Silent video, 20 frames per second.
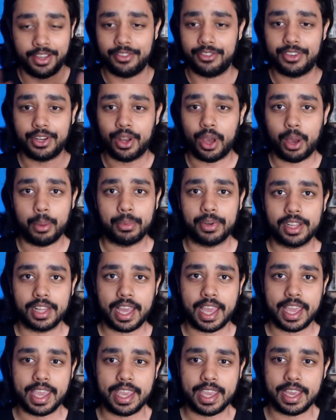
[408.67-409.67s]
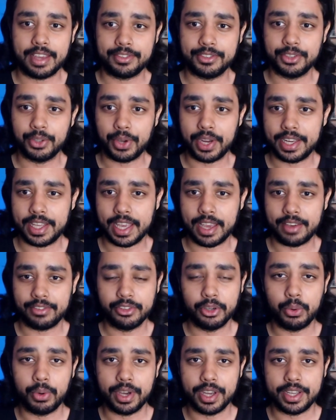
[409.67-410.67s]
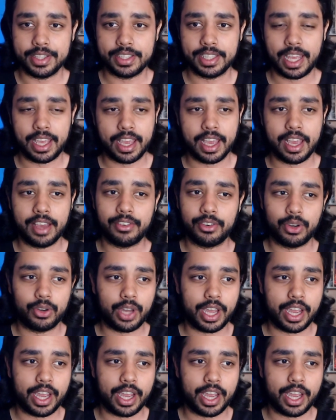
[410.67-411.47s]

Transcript: Phenomenal. I have no idea. I have no words, and I have.